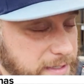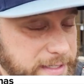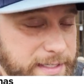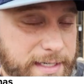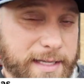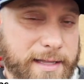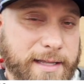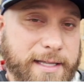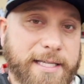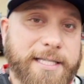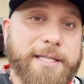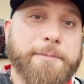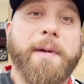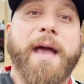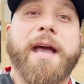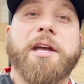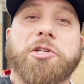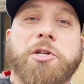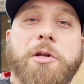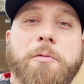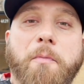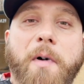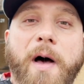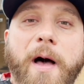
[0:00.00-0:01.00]
is in the
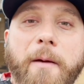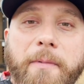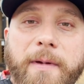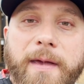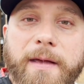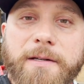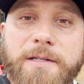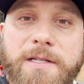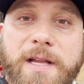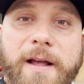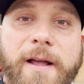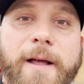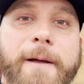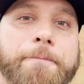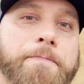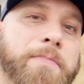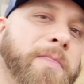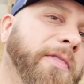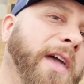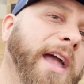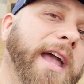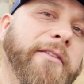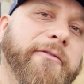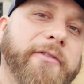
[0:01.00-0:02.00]
Smashing Pumpkins.
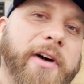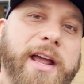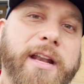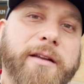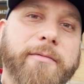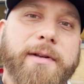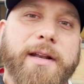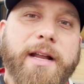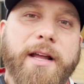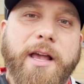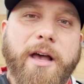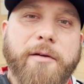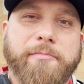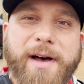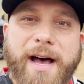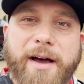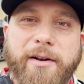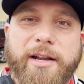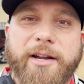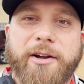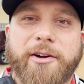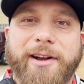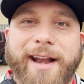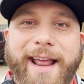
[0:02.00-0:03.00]
They invited me to come
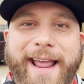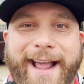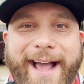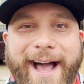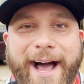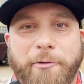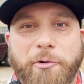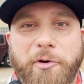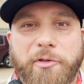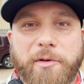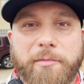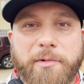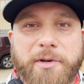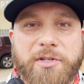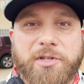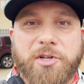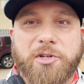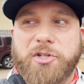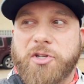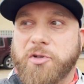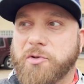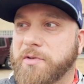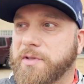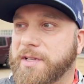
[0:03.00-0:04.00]
out here and hang out with them because
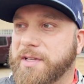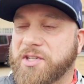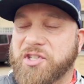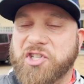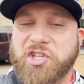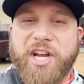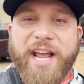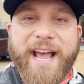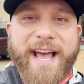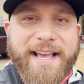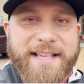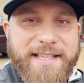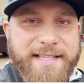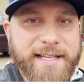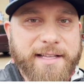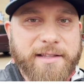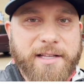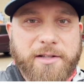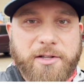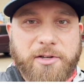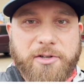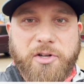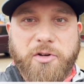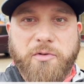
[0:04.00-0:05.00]
they're doing this jazz
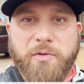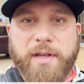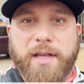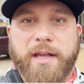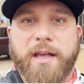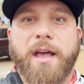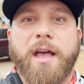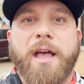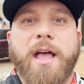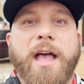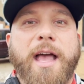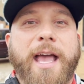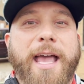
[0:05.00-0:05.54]
thing that they're doing